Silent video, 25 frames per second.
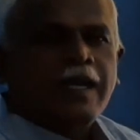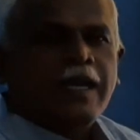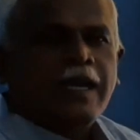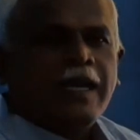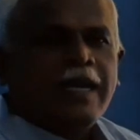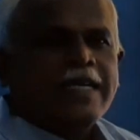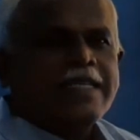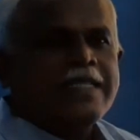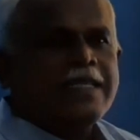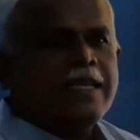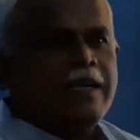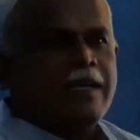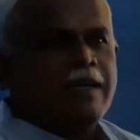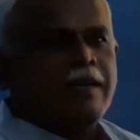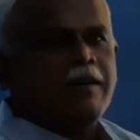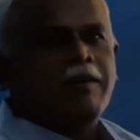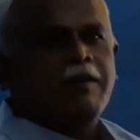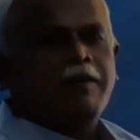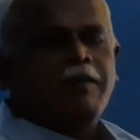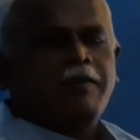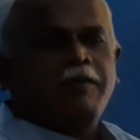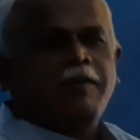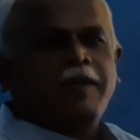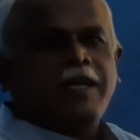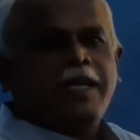It's
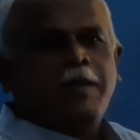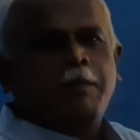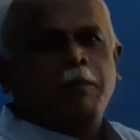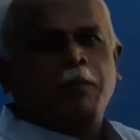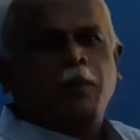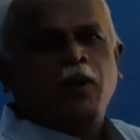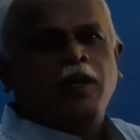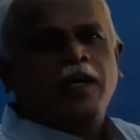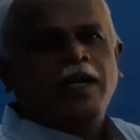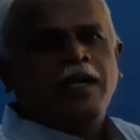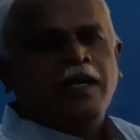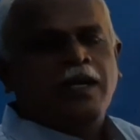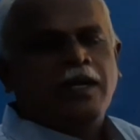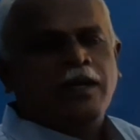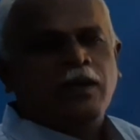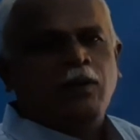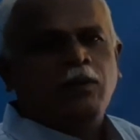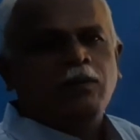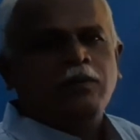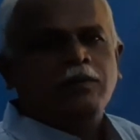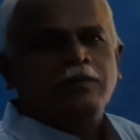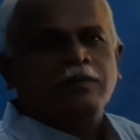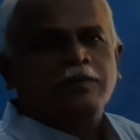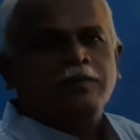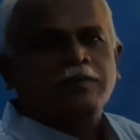a very important
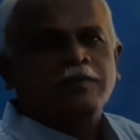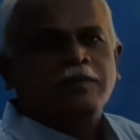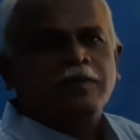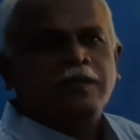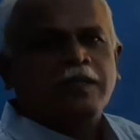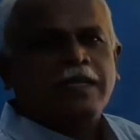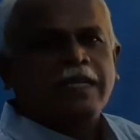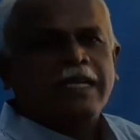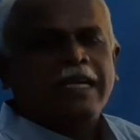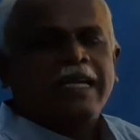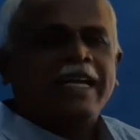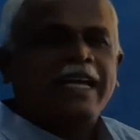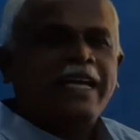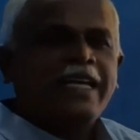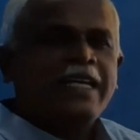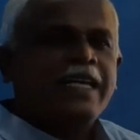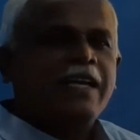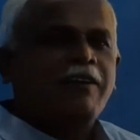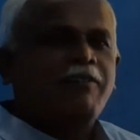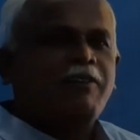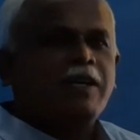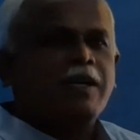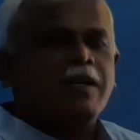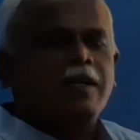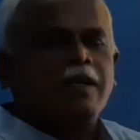account, like
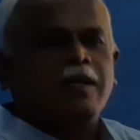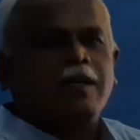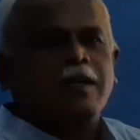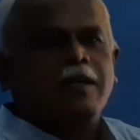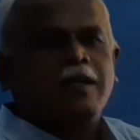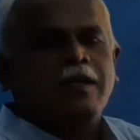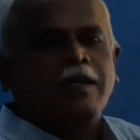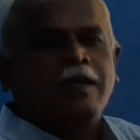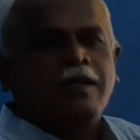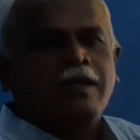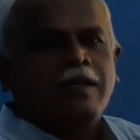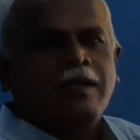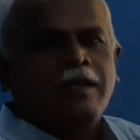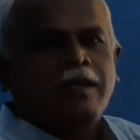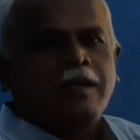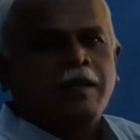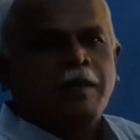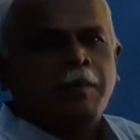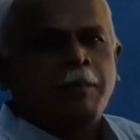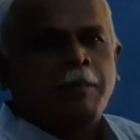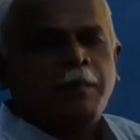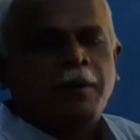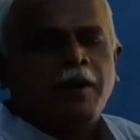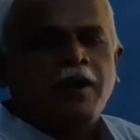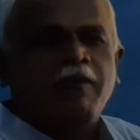our
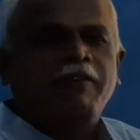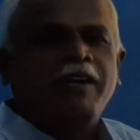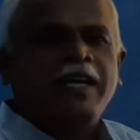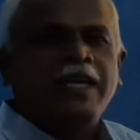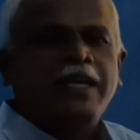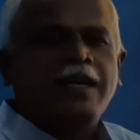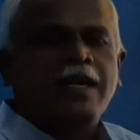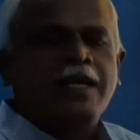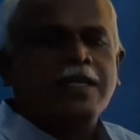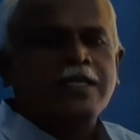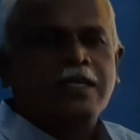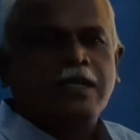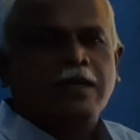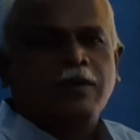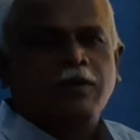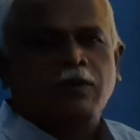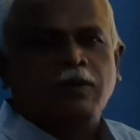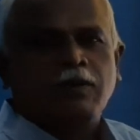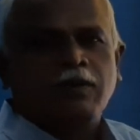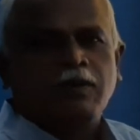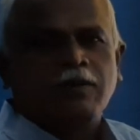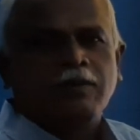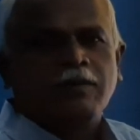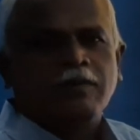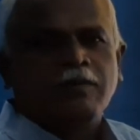profit and loss
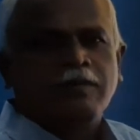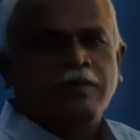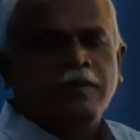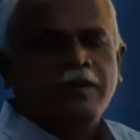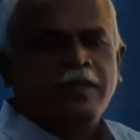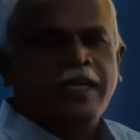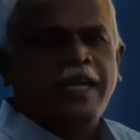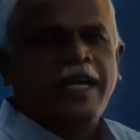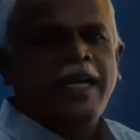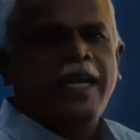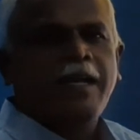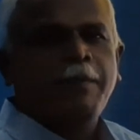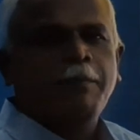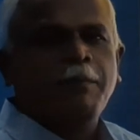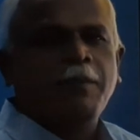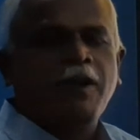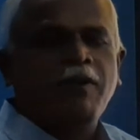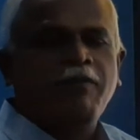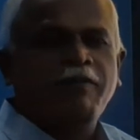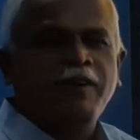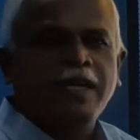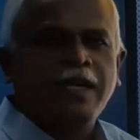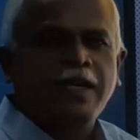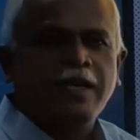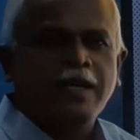account, trading
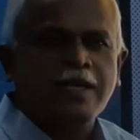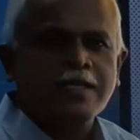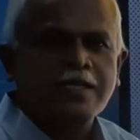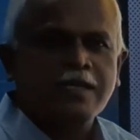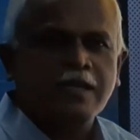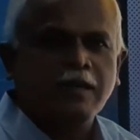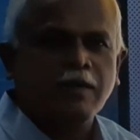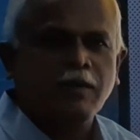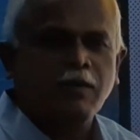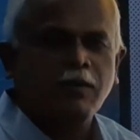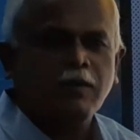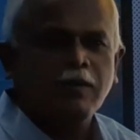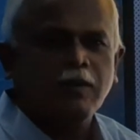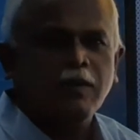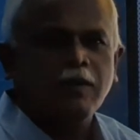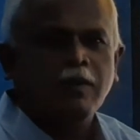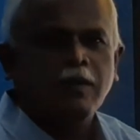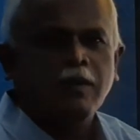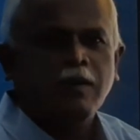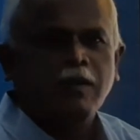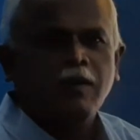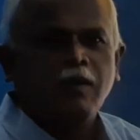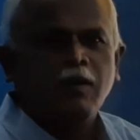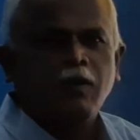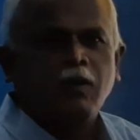profit and loss account,
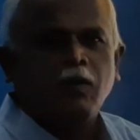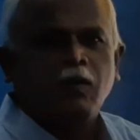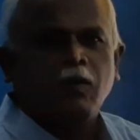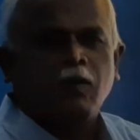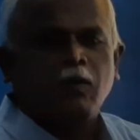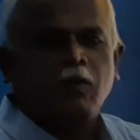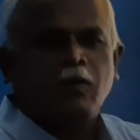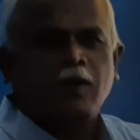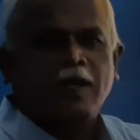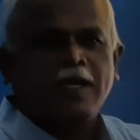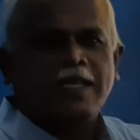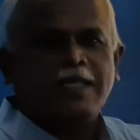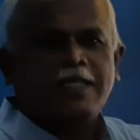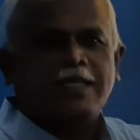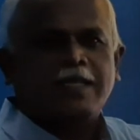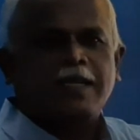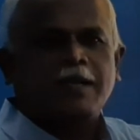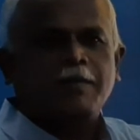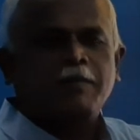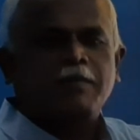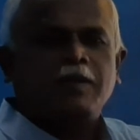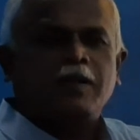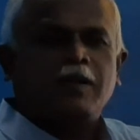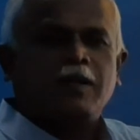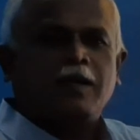what has
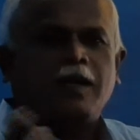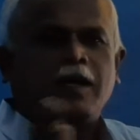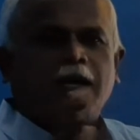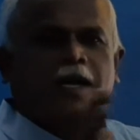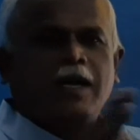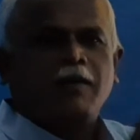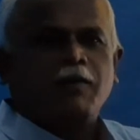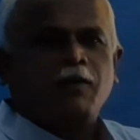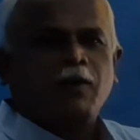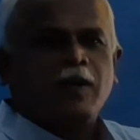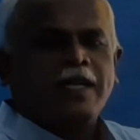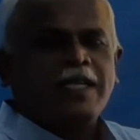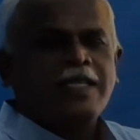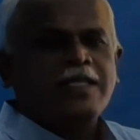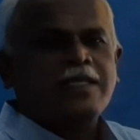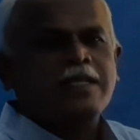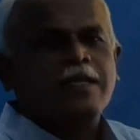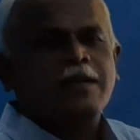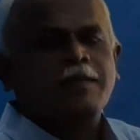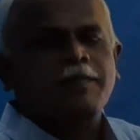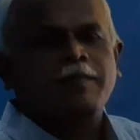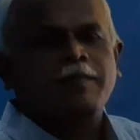come and what is